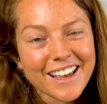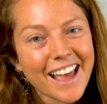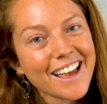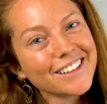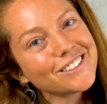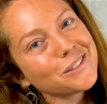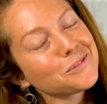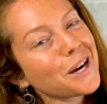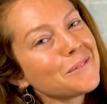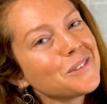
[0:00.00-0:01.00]
and
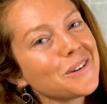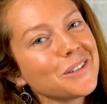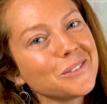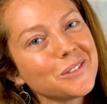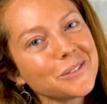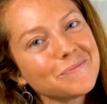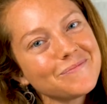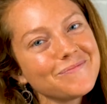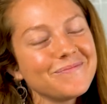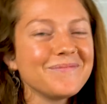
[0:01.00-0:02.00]
subscribe to our YouTube.
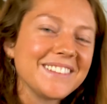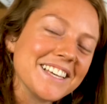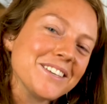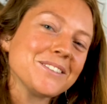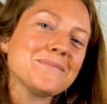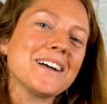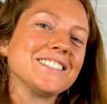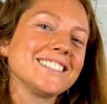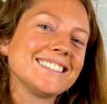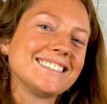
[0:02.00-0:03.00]
Thank you so
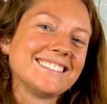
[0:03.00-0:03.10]
much.